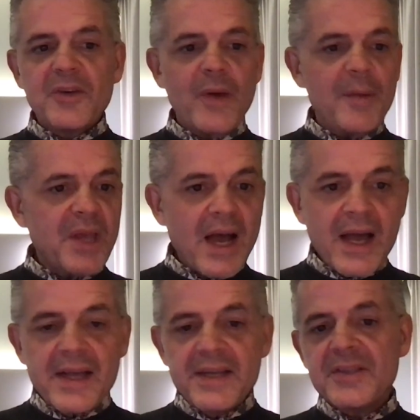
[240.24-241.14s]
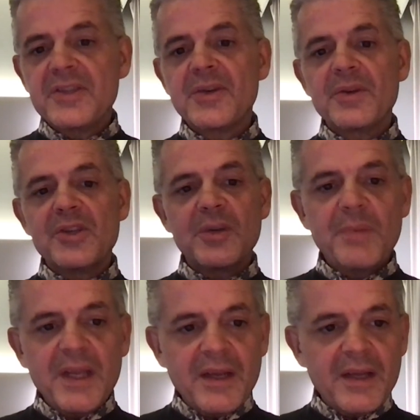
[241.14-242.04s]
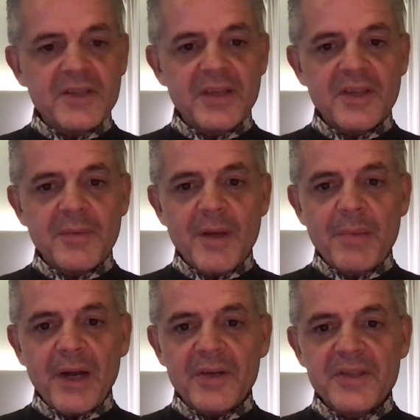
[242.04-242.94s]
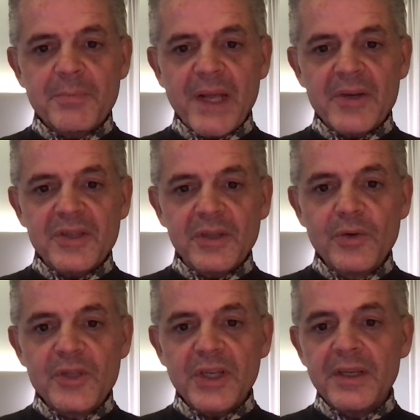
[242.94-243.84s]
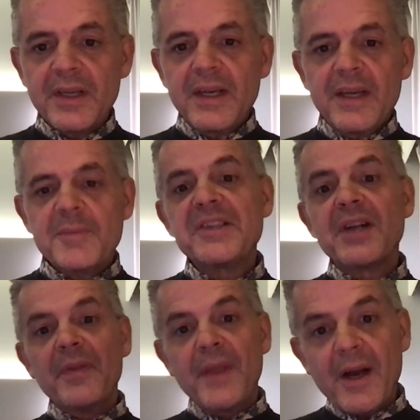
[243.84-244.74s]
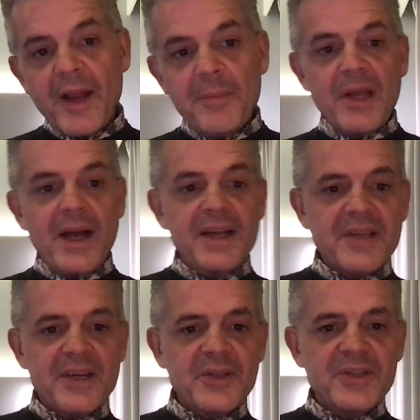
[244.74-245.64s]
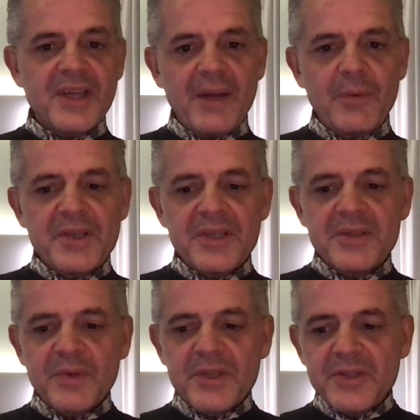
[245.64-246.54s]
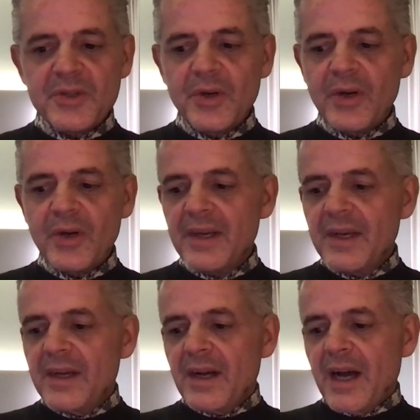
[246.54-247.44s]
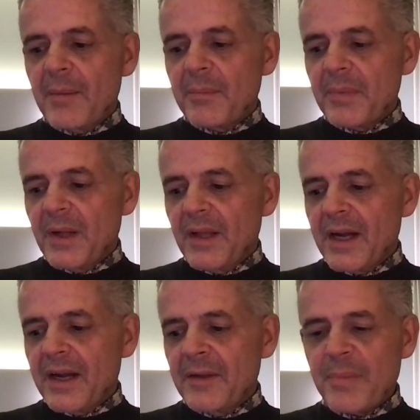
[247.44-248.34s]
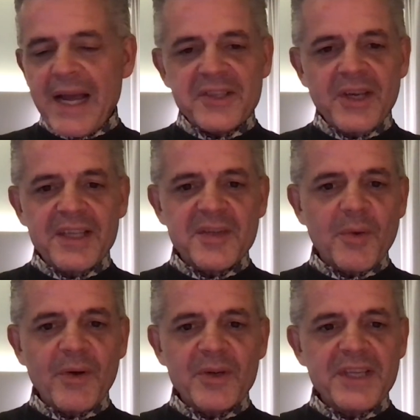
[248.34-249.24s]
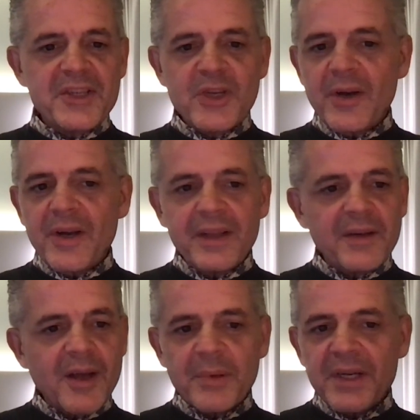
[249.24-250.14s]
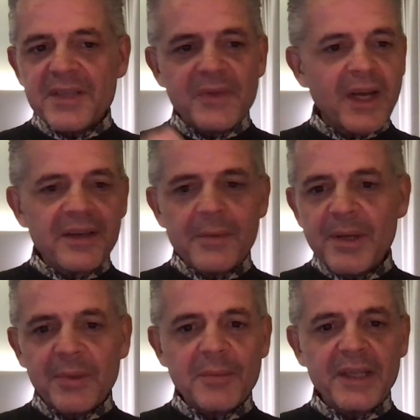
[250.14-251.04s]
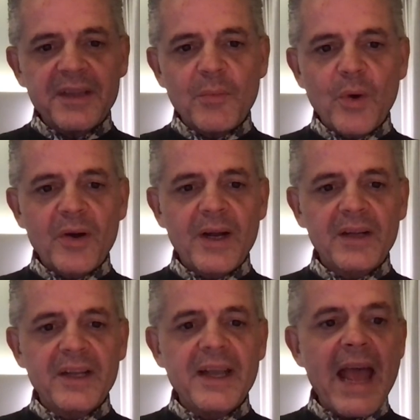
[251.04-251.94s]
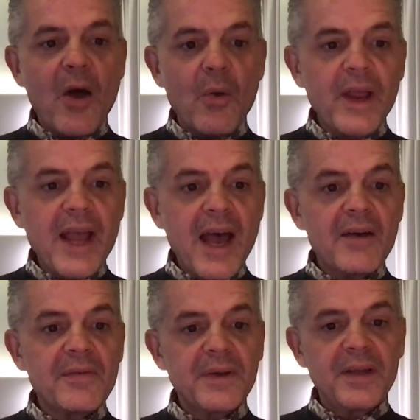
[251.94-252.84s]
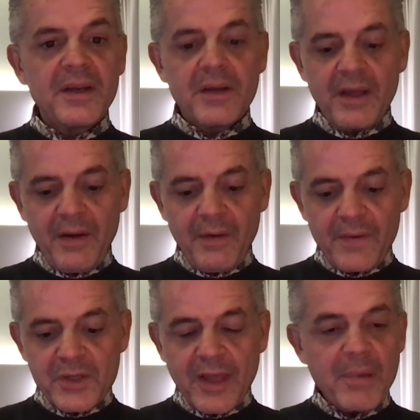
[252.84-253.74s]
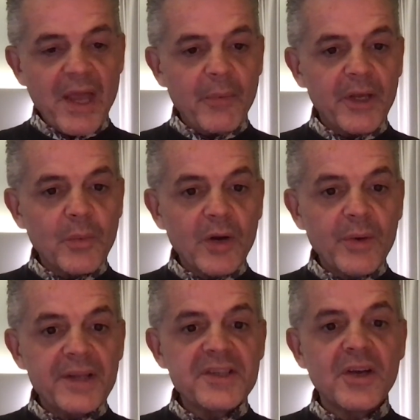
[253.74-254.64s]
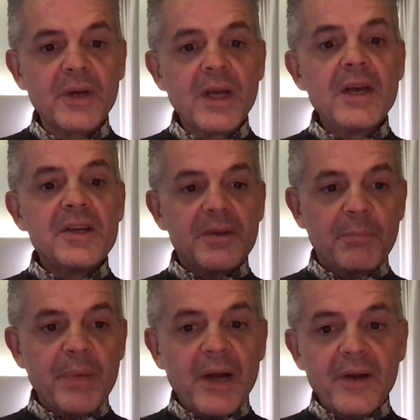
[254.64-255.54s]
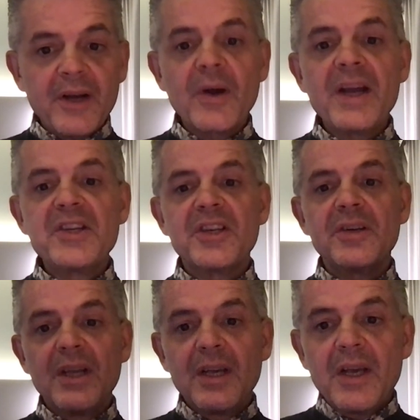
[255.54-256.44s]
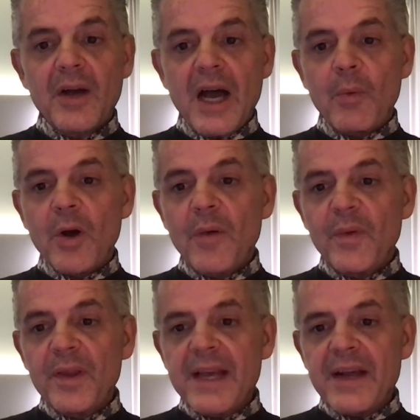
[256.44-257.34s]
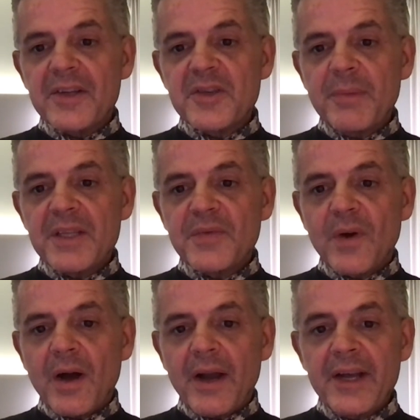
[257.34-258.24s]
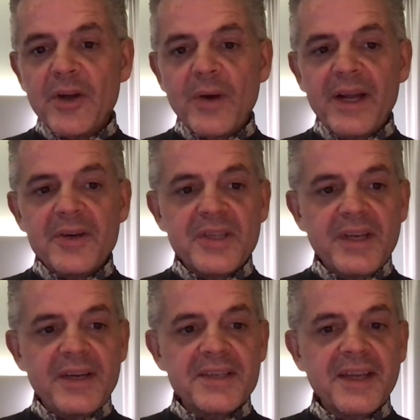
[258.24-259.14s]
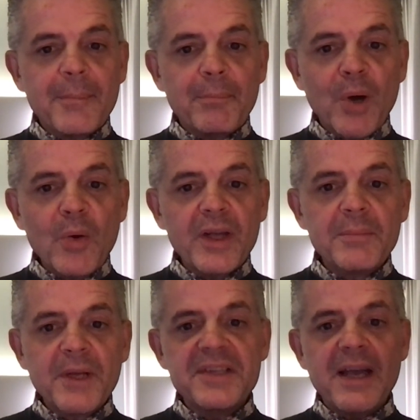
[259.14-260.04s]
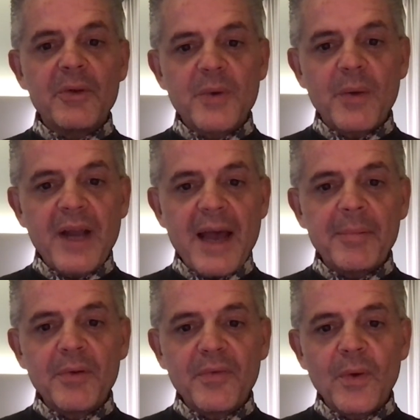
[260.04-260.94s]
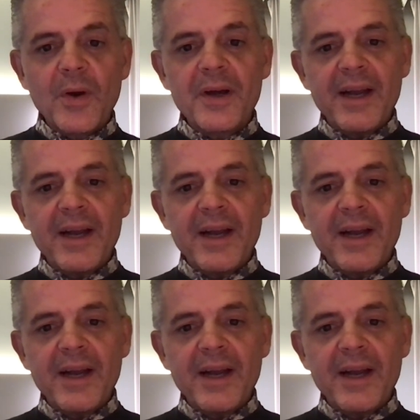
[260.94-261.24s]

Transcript: A P Is, and so it should be it's it's going to be a better better solution. It's based on their A P Is, I should say, which is which is good. Um, a lot in the past, you get some reverse engineering that companies have done to be able to make them work correctly. Now we have a, an official A P I we can work with, so better integration. Uh, we're hopeful that that also means for our integrators that it doesn't get broken, because that was what would happen before.